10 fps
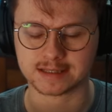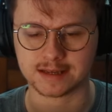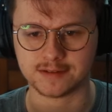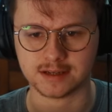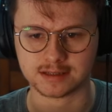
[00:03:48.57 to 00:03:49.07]

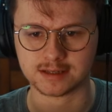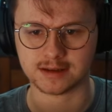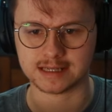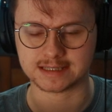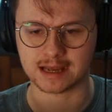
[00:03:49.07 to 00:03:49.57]
If you're
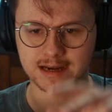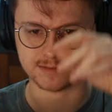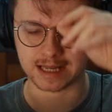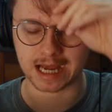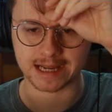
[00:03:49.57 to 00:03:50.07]
doing this kind of
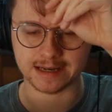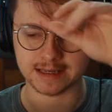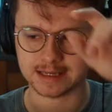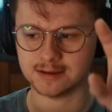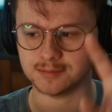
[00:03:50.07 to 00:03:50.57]
line,
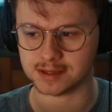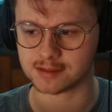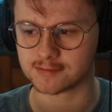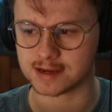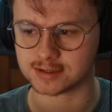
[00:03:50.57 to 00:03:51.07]
it would be
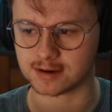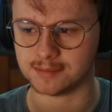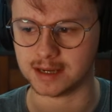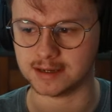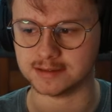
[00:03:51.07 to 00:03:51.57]
3
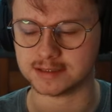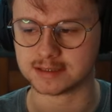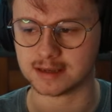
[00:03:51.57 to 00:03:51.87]
trombones.